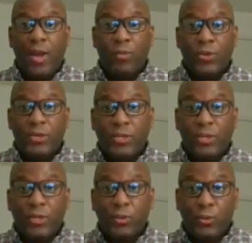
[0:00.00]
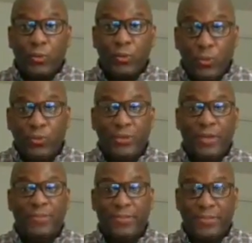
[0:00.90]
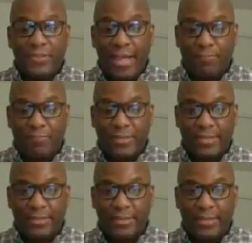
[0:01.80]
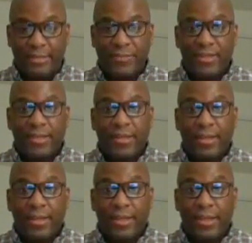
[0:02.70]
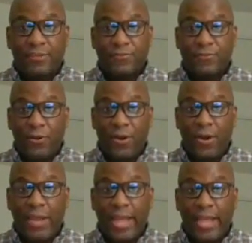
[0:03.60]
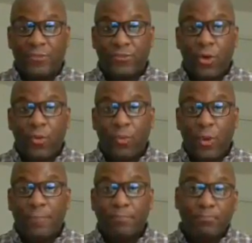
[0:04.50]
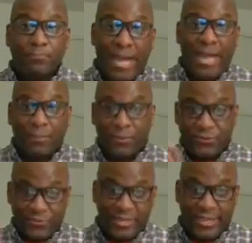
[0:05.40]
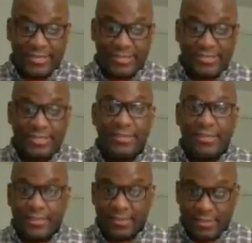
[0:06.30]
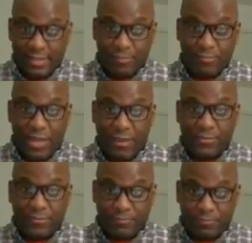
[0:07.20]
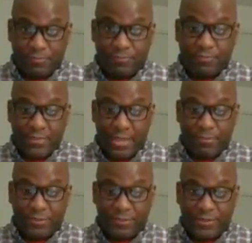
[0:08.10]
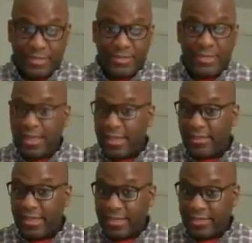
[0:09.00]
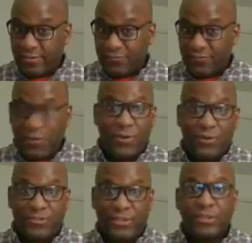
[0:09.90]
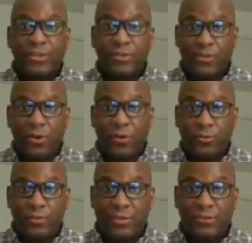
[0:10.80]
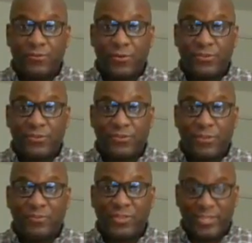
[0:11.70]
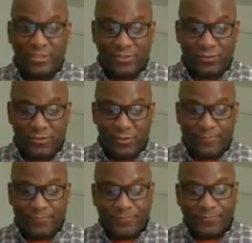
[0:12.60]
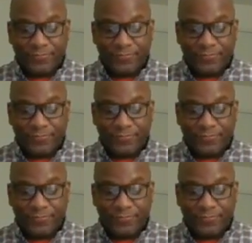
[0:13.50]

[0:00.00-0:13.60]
I want to conclude the topic. Um, as far as what Bible says about empathy and, as far as it goes and as far as the subject is concerned.